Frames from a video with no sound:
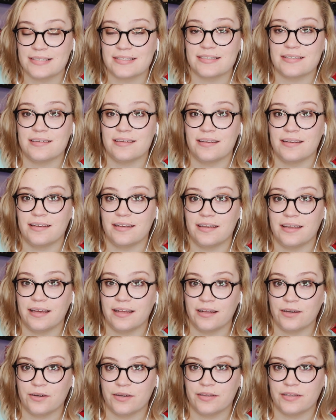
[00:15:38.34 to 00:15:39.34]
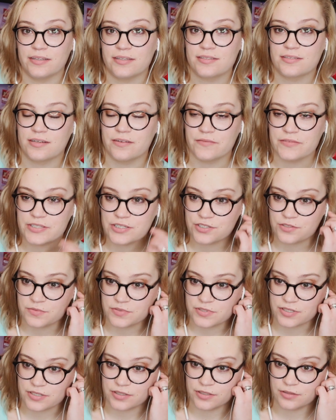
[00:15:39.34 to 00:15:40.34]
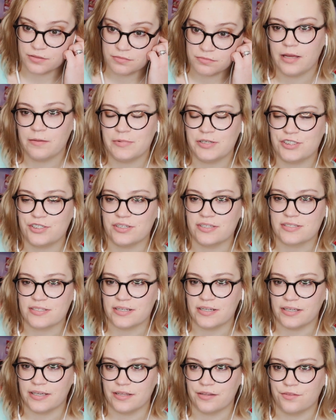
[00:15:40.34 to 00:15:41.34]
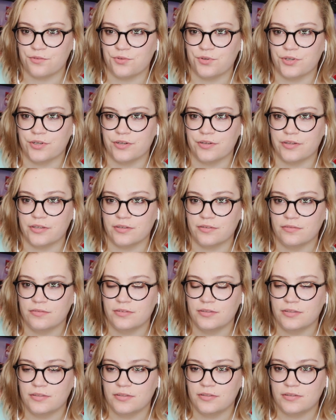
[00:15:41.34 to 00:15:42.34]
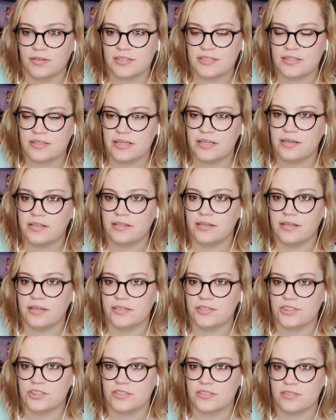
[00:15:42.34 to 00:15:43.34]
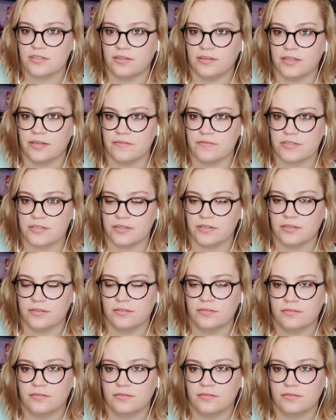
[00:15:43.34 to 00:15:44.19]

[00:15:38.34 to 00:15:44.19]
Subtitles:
is not how I thought this conversation was gonna go. I bet you that's gonna get through to her though. Because at the end of the day, she still loves her.